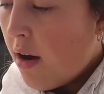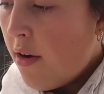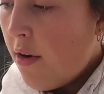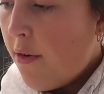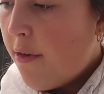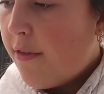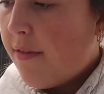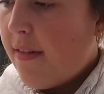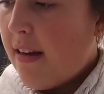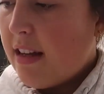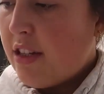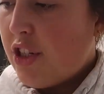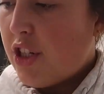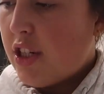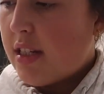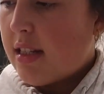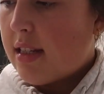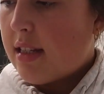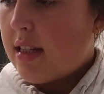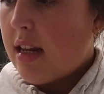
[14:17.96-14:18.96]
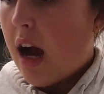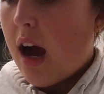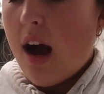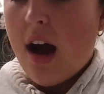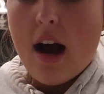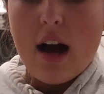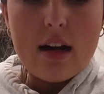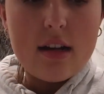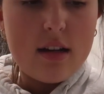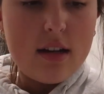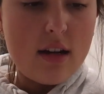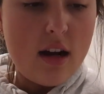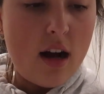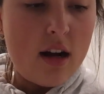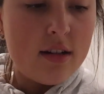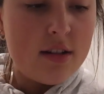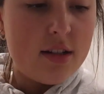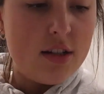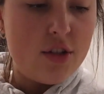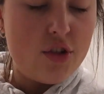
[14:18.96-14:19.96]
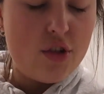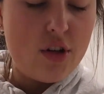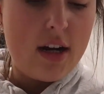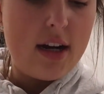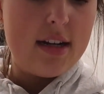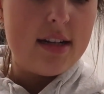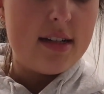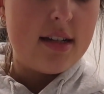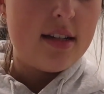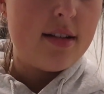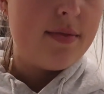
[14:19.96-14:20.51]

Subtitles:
Oh, veggie stock, concentrate.